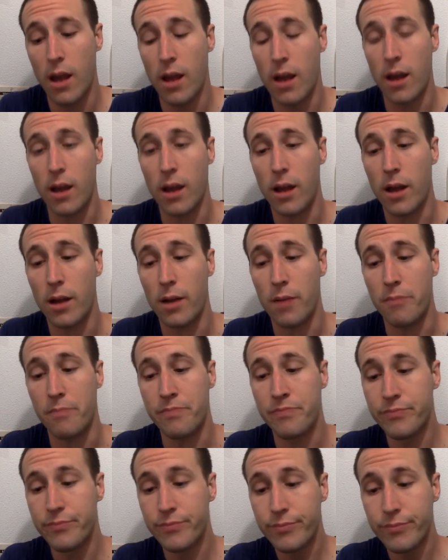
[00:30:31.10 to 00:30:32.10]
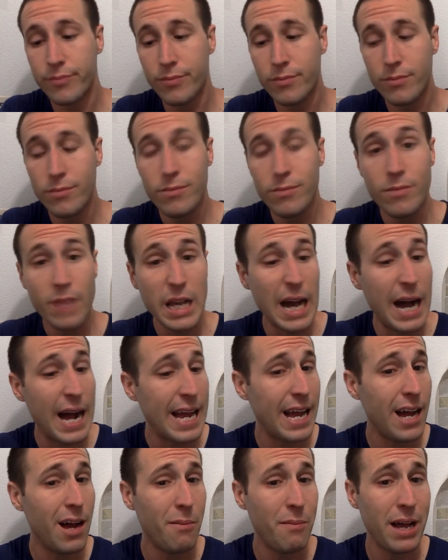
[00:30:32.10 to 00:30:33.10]
I
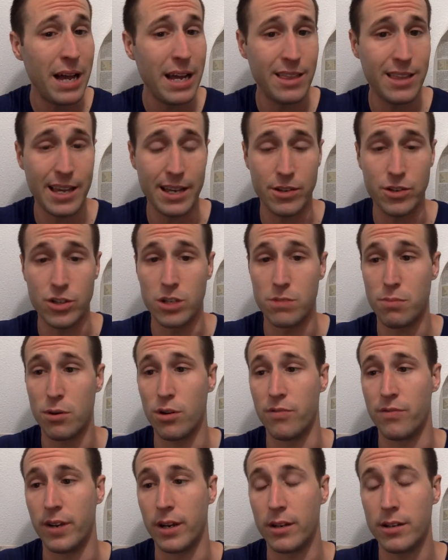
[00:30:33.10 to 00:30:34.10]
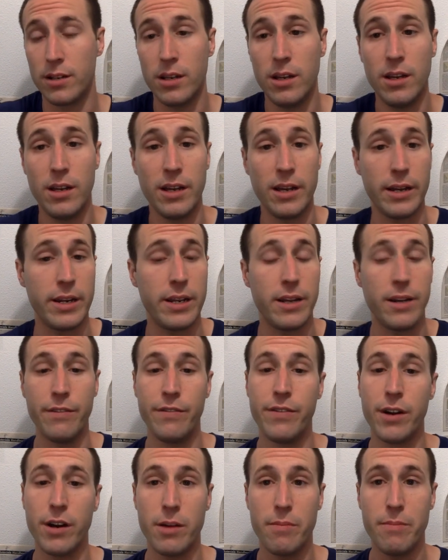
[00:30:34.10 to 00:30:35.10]
got mine like just perfect. I did it
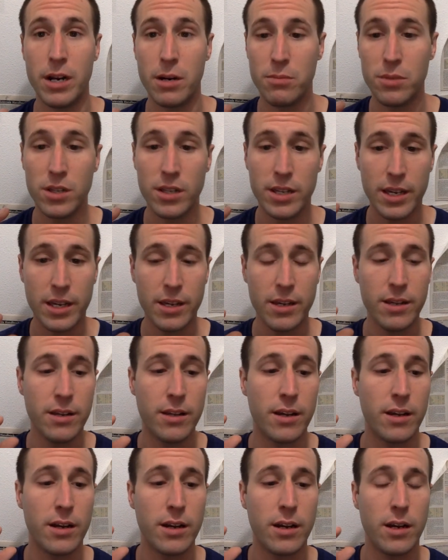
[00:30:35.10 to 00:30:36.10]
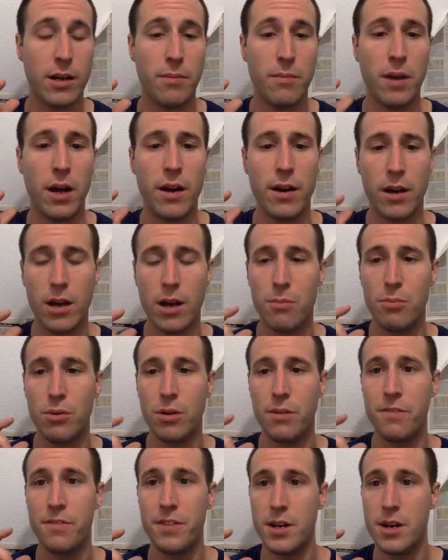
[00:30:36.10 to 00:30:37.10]
very minimally on a
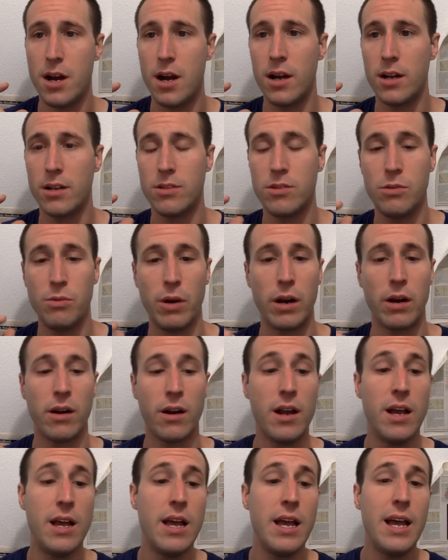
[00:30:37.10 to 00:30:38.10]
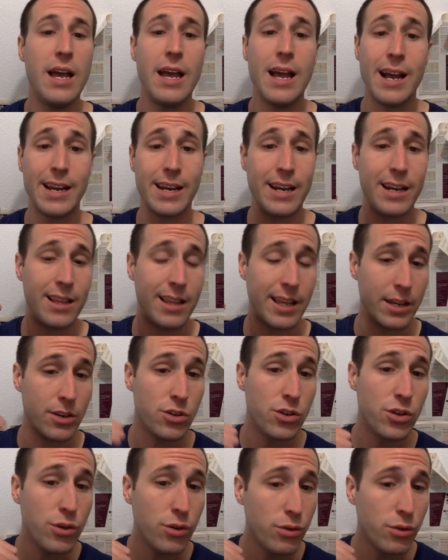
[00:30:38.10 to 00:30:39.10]
couple of the knots where I did it like
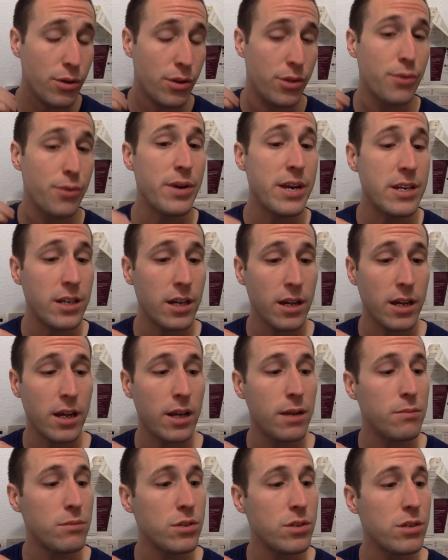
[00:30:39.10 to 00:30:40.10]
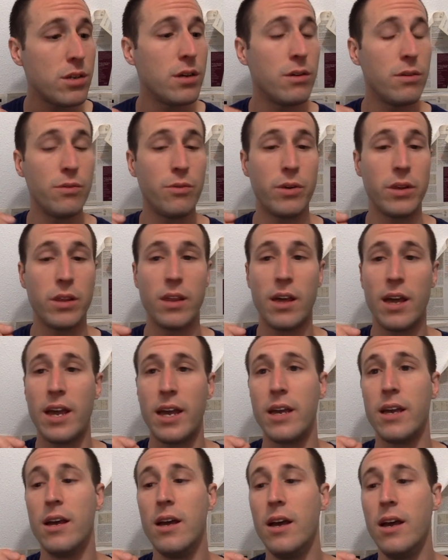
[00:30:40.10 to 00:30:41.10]
2 to 3 times with
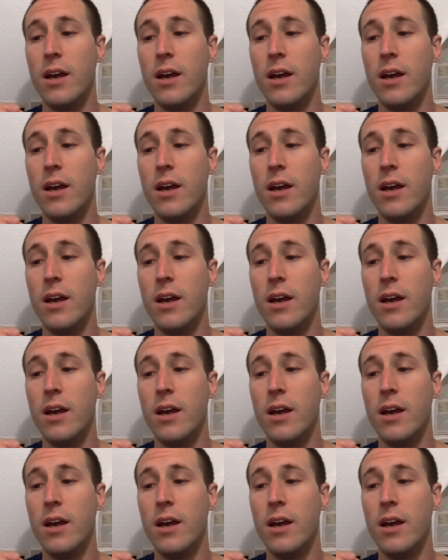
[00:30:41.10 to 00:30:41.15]
a